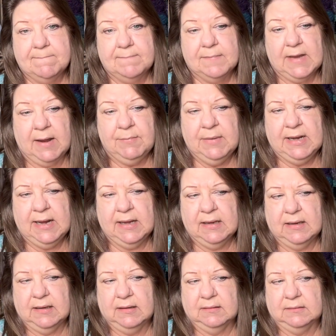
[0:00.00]
I mean,
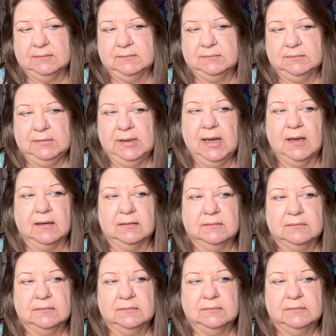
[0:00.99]
yeah.
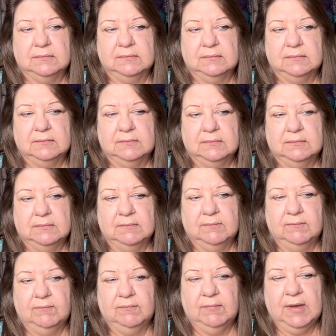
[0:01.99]

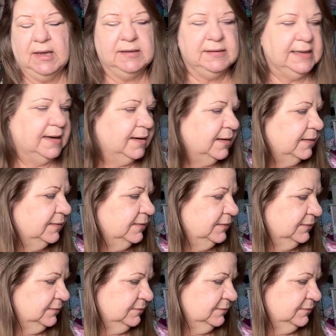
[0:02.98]
And that,